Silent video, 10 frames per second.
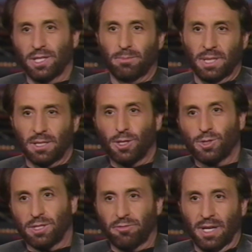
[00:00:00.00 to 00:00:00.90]
and mm-hmm. being
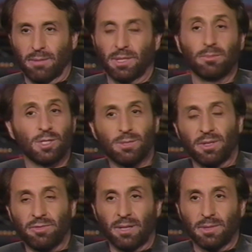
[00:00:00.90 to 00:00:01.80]
close to family. Most of my
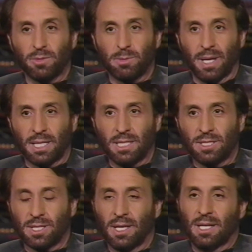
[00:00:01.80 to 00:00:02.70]
family was back east.